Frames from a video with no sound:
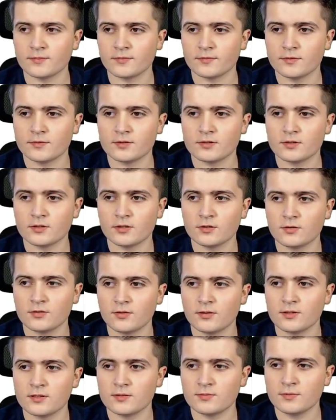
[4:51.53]
So
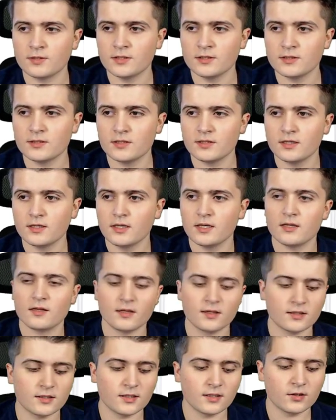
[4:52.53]
this means
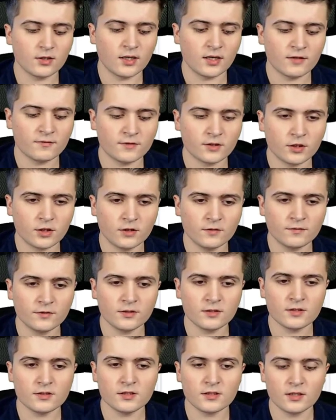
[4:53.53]
that after
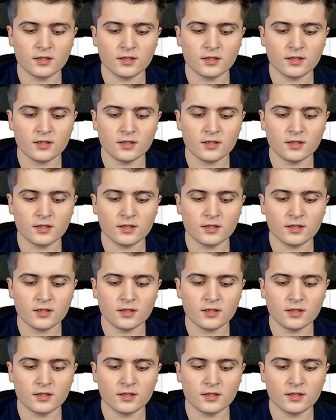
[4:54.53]
office,